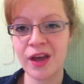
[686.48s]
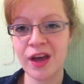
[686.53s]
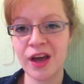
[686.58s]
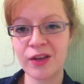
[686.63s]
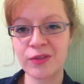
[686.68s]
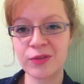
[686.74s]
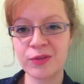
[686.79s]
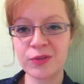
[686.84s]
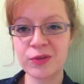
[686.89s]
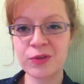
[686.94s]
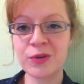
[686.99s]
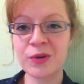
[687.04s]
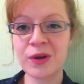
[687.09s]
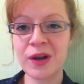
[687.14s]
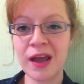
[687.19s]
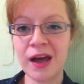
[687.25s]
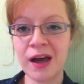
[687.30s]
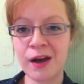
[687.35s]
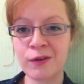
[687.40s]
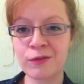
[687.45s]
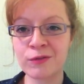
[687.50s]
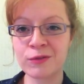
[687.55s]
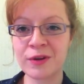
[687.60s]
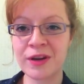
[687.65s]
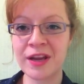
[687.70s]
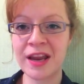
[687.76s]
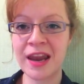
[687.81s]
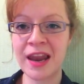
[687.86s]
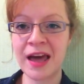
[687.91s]
And through love,
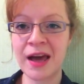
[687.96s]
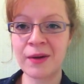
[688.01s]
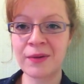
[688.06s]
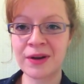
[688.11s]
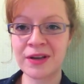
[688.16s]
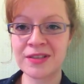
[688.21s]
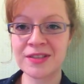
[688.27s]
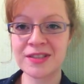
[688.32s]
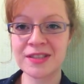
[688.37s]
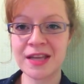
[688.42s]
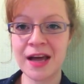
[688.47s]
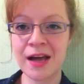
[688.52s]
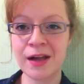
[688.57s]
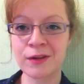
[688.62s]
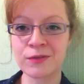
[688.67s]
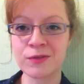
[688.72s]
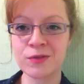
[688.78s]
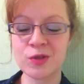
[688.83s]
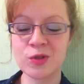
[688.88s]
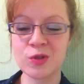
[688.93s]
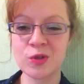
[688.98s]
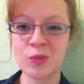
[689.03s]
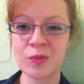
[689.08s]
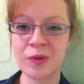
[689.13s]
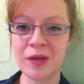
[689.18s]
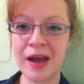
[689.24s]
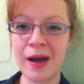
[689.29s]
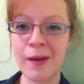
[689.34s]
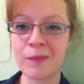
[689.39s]
we allow ourselves to
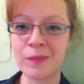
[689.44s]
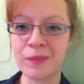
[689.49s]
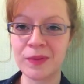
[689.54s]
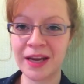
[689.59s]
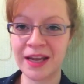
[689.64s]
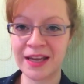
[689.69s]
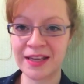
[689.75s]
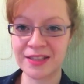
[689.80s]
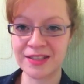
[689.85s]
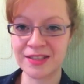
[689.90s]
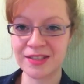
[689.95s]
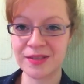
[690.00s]
become bliss.